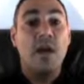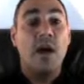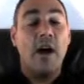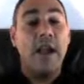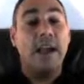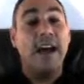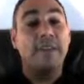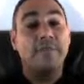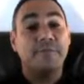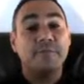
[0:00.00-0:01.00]
All right,
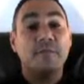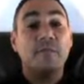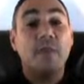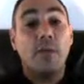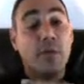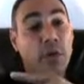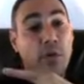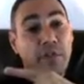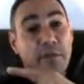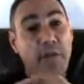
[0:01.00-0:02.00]
guys, put your
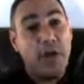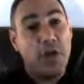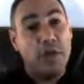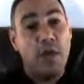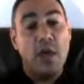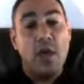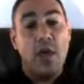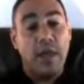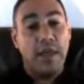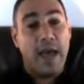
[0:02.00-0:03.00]
information
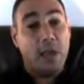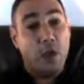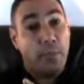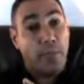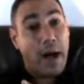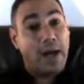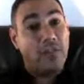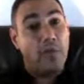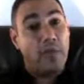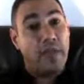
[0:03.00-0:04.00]
in that little box
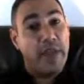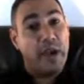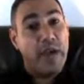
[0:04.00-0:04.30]
over there,